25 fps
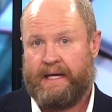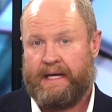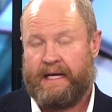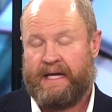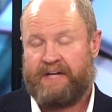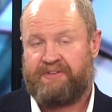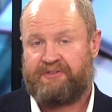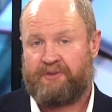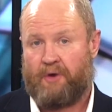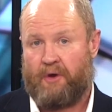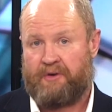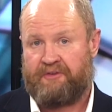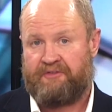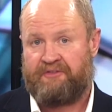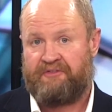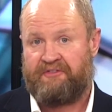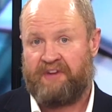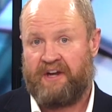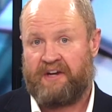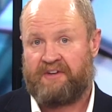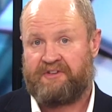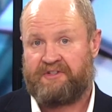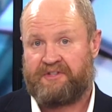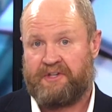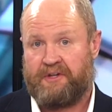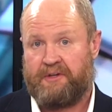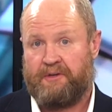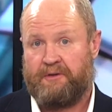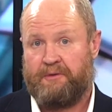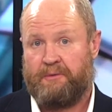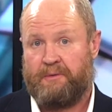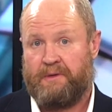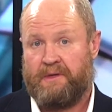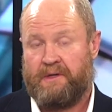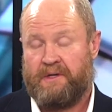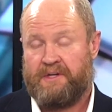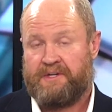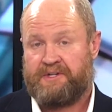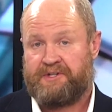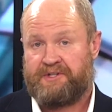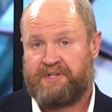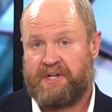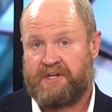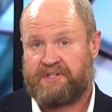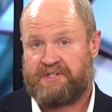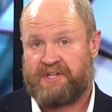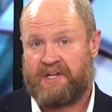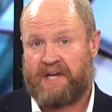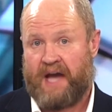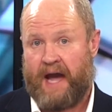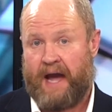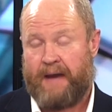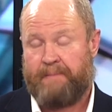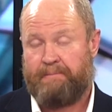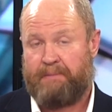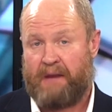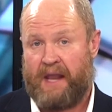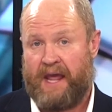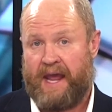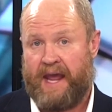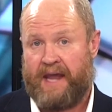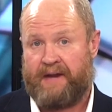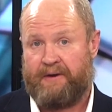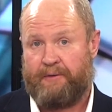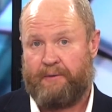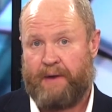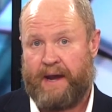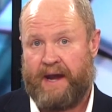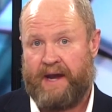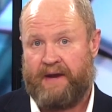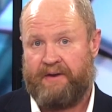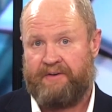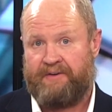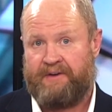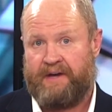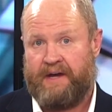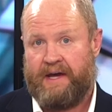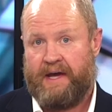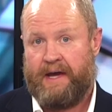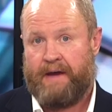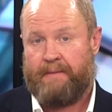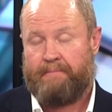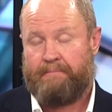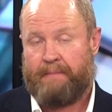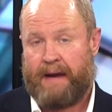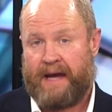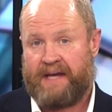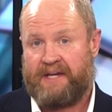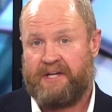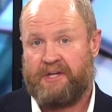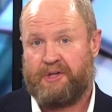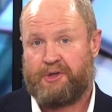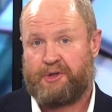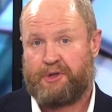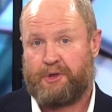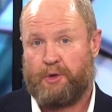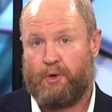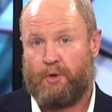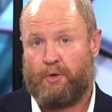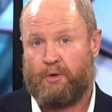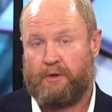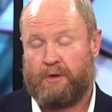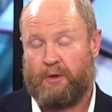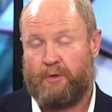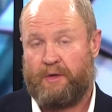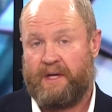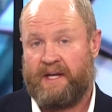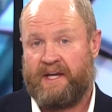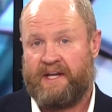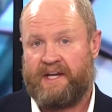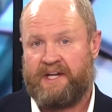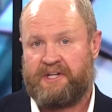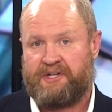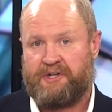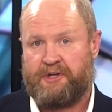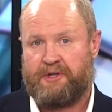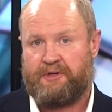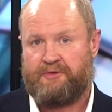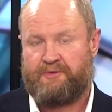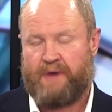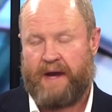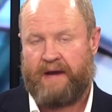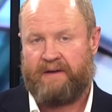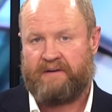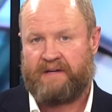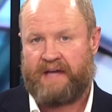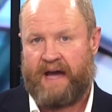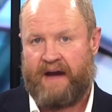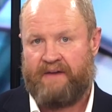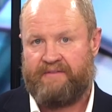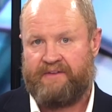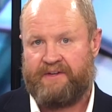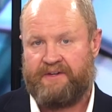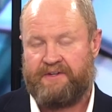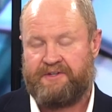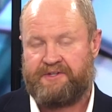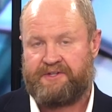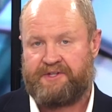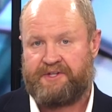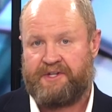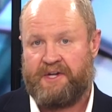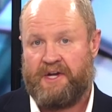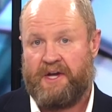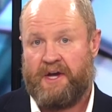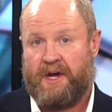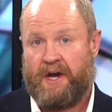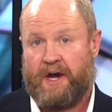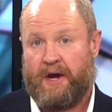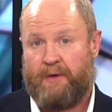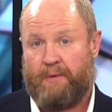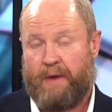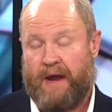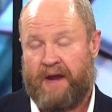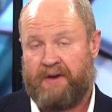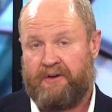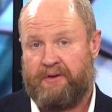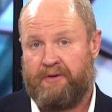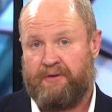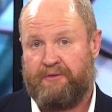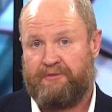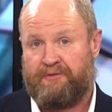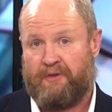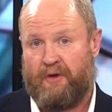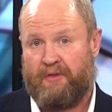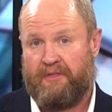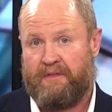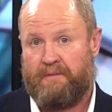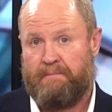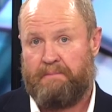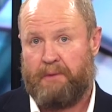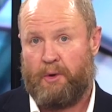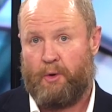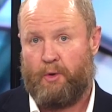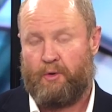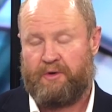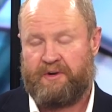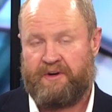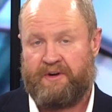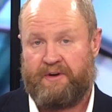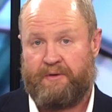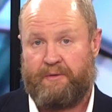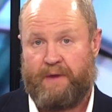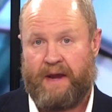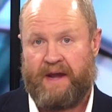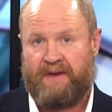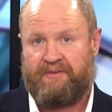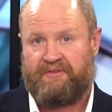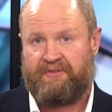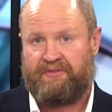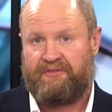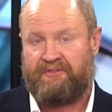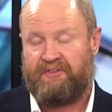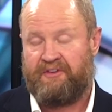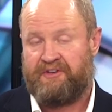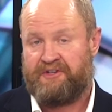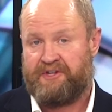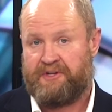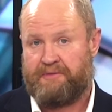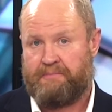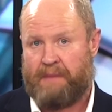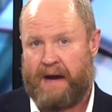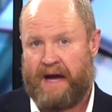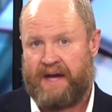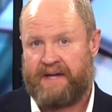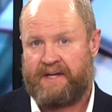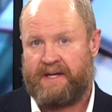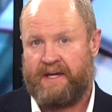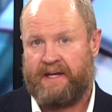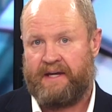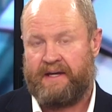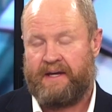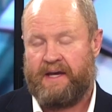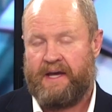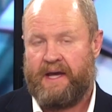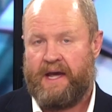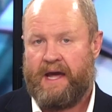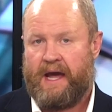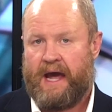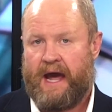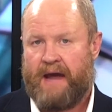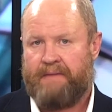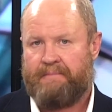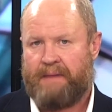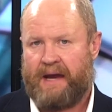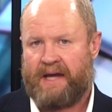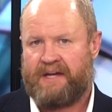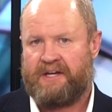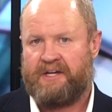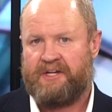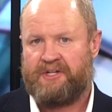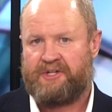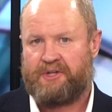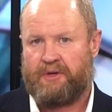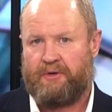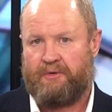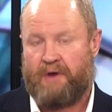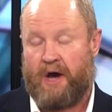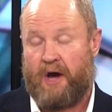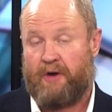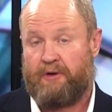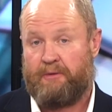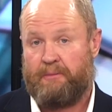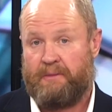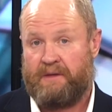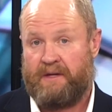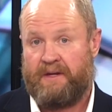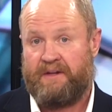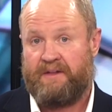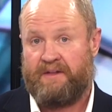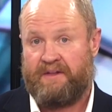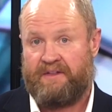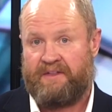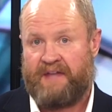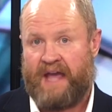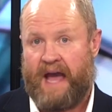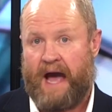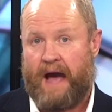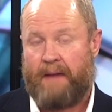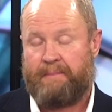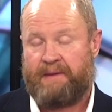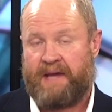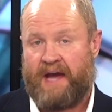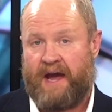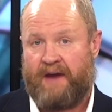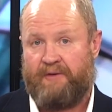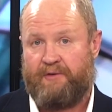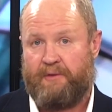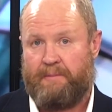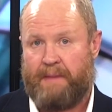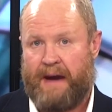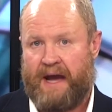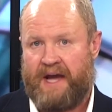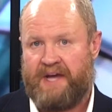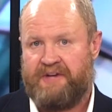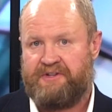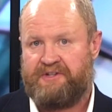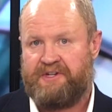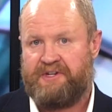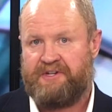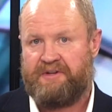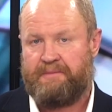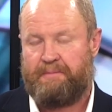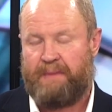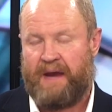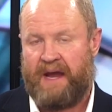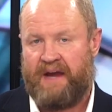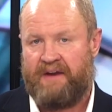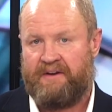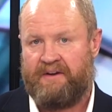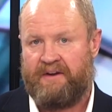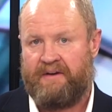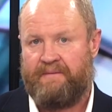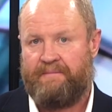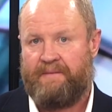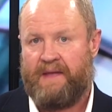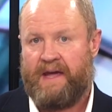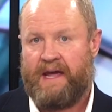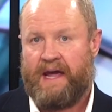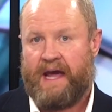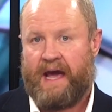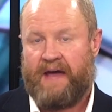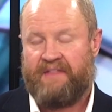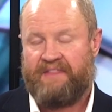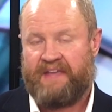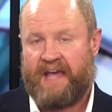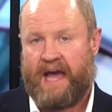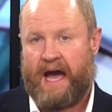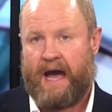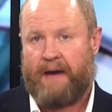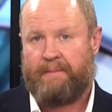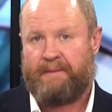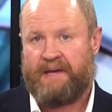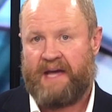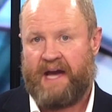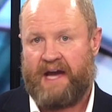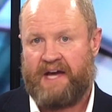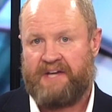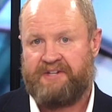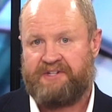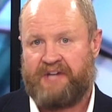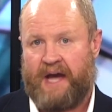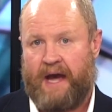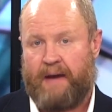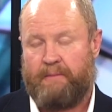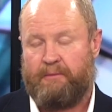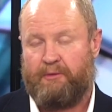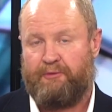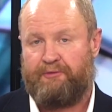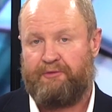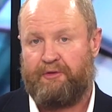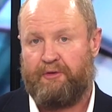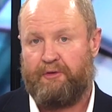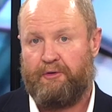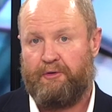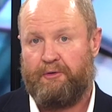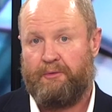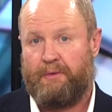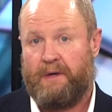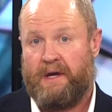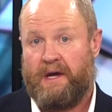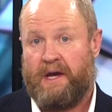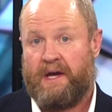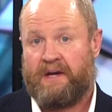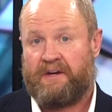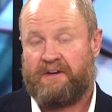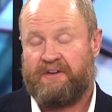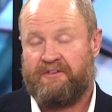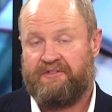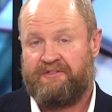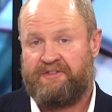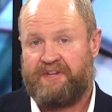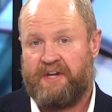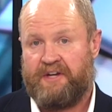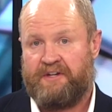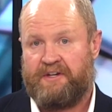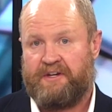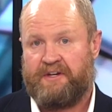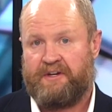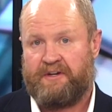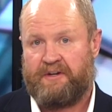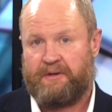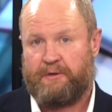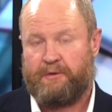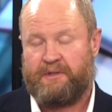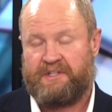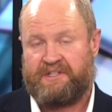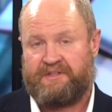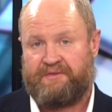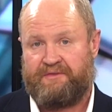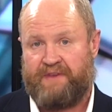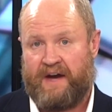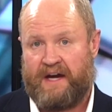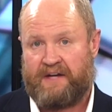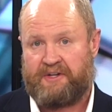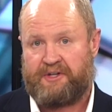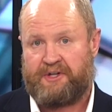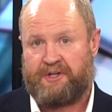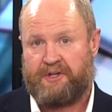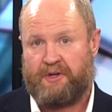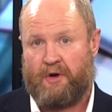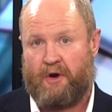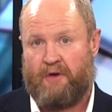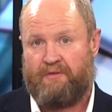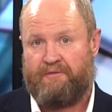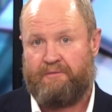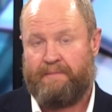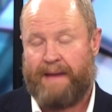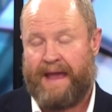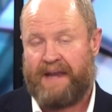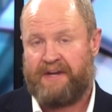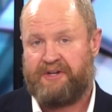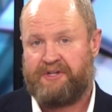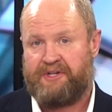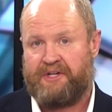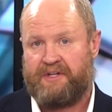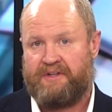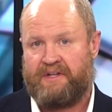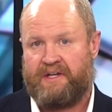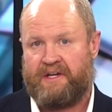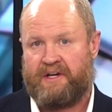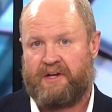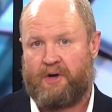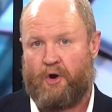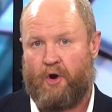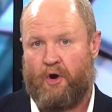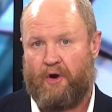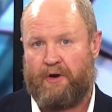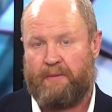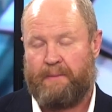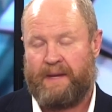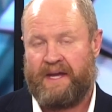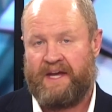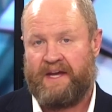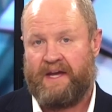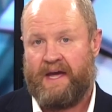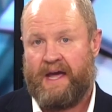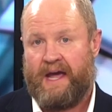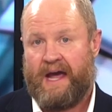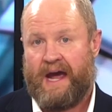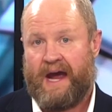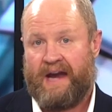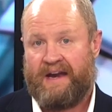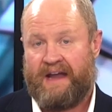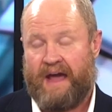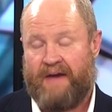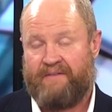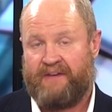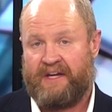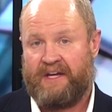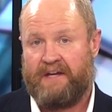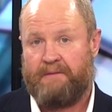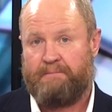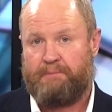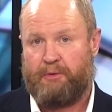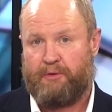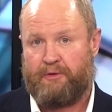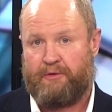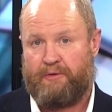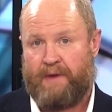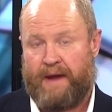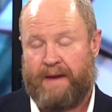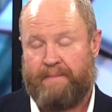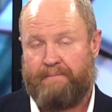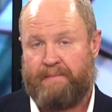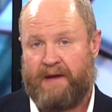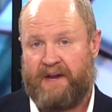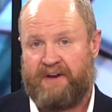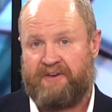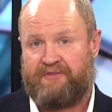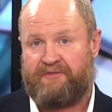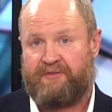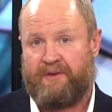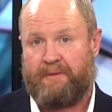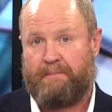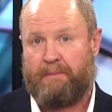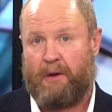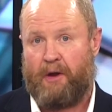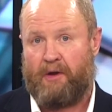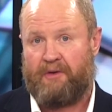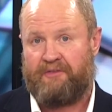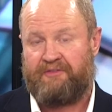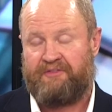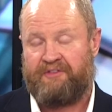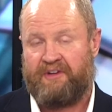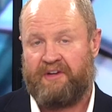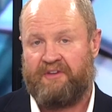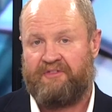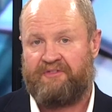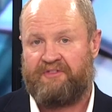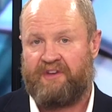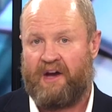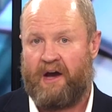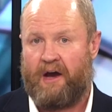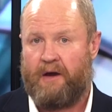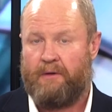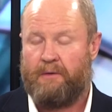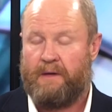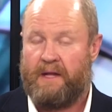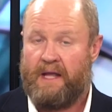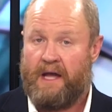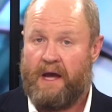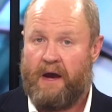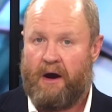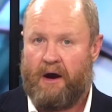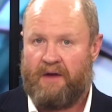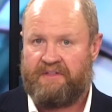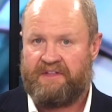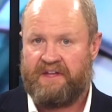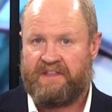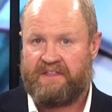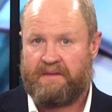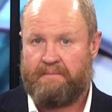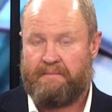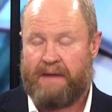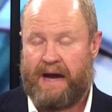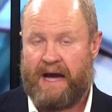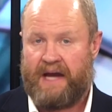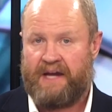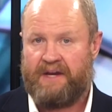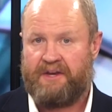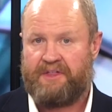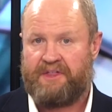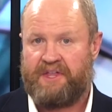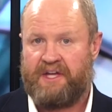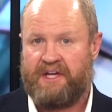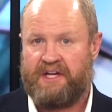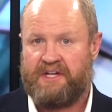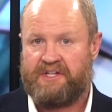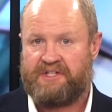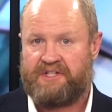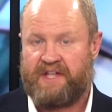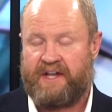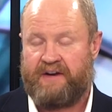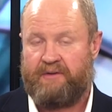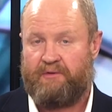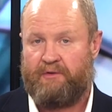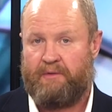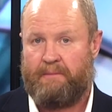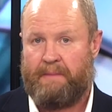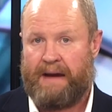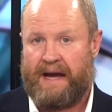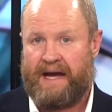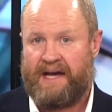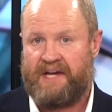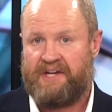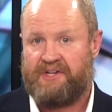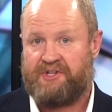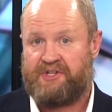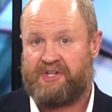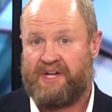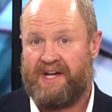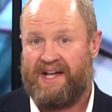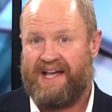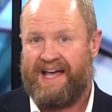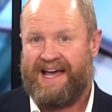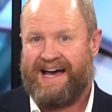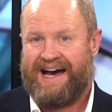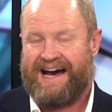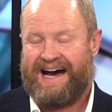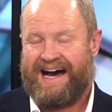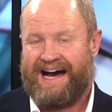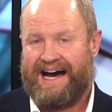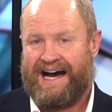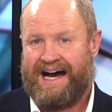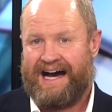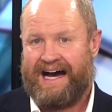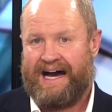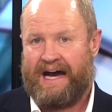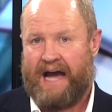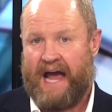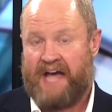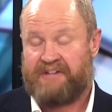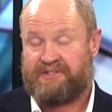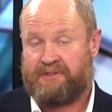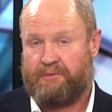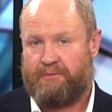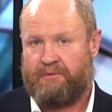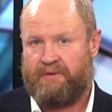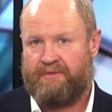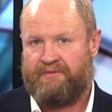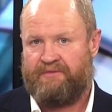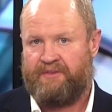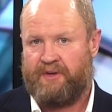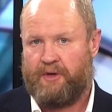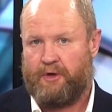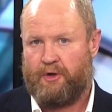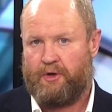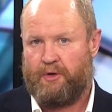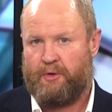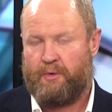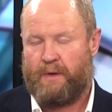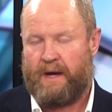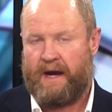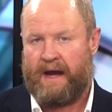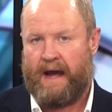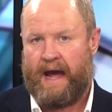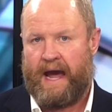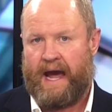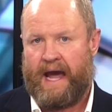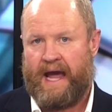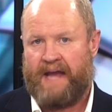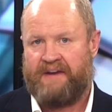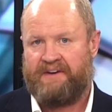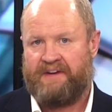It's got to stick to game plan around making sure, looking at issues around governance, around who's on the board and around decision making, and making sure ultimately that the RBA remains independent and the RBA is able to continue to do its function of managing the economy and having input around monetary policy. So I think the main thing is that it remains as a review and